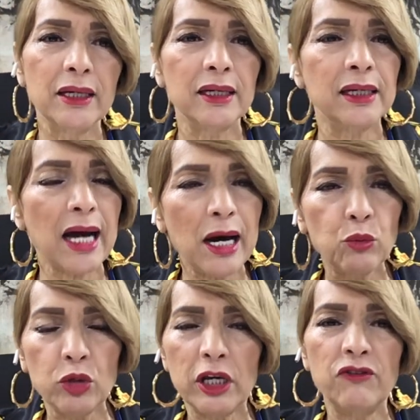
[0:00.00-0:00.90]
and, God
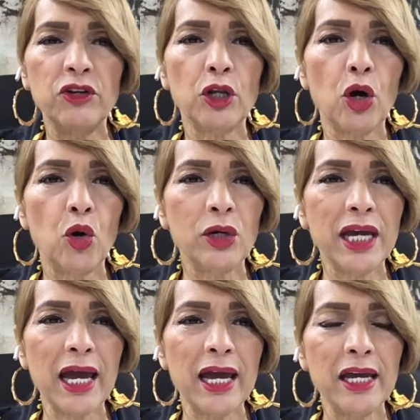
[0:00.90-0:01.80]
will give you the
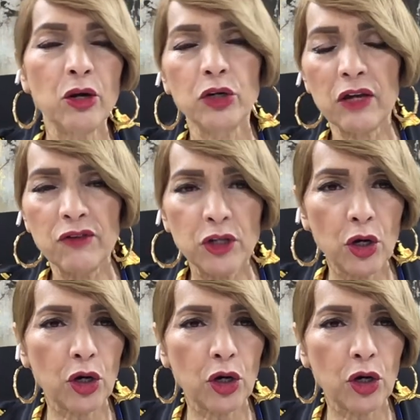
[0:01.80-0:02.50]
okay he'll give you the